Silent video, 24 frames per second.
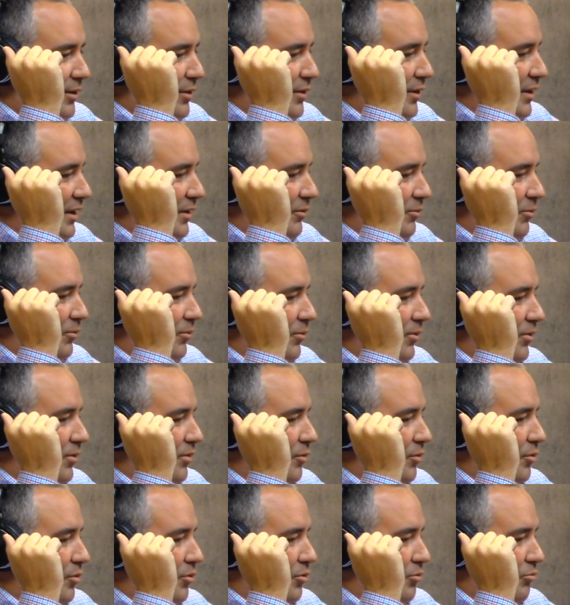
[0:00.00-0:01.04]
than
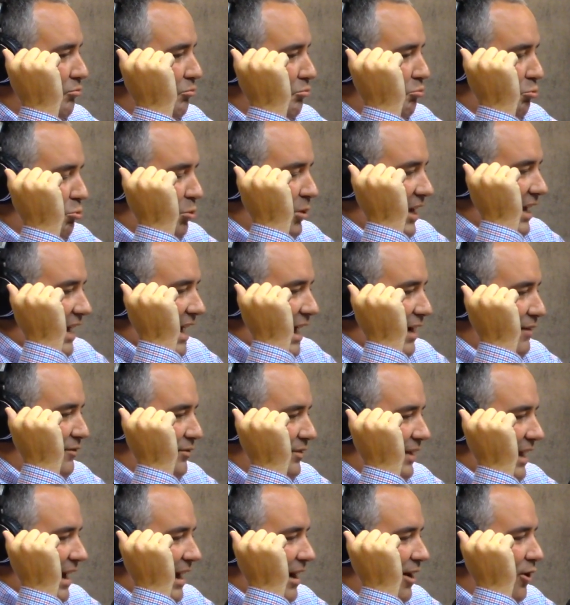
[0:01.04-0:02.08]
we have
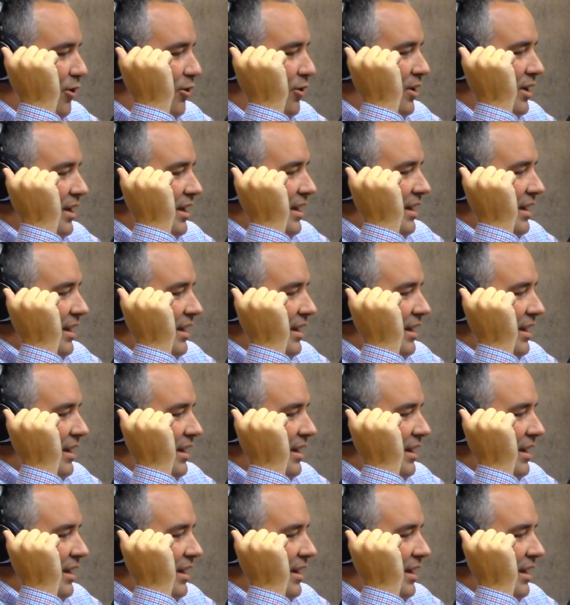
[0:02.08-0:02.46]
now.